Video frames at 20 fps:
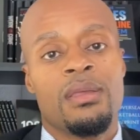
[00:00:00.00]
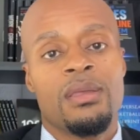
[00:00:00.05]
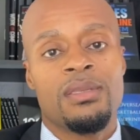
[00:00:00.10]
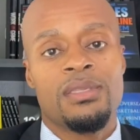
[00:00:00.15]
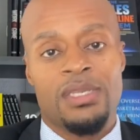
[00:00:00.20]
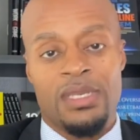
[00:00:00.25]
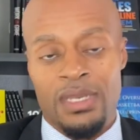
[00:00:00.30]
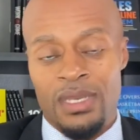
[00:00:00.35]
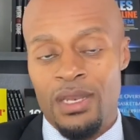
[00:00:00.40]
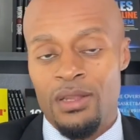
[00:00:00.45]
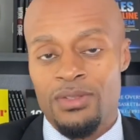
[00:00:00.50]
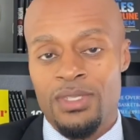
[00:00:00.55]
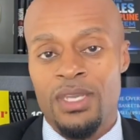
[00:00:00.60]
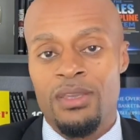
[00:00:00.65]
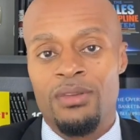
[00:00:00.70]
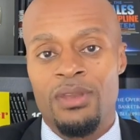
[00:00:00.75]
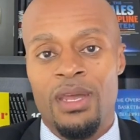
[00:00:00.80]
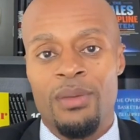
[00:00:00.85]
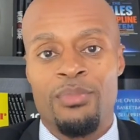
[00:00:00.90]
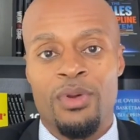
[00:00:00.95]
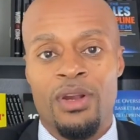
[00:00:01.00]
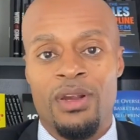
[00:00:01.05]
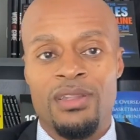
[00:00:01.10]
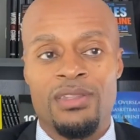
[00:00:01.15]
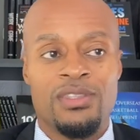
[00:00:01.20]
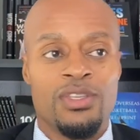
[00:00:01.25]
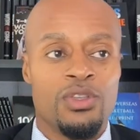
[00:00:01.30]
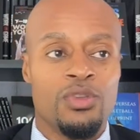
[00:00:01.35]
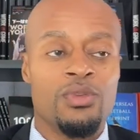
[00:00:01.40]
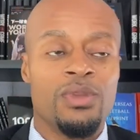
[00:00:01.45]
See, they don't tell you that part
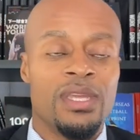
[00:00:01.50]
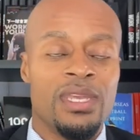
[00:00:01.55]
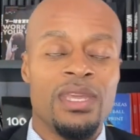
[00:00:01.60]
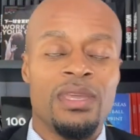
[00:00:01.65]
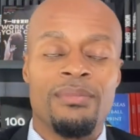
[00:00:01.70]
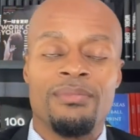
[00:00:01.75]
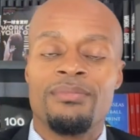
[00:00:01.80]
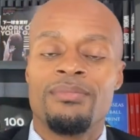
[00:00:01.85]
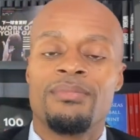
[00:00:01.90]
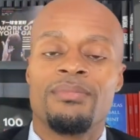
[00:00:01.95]
until you get in.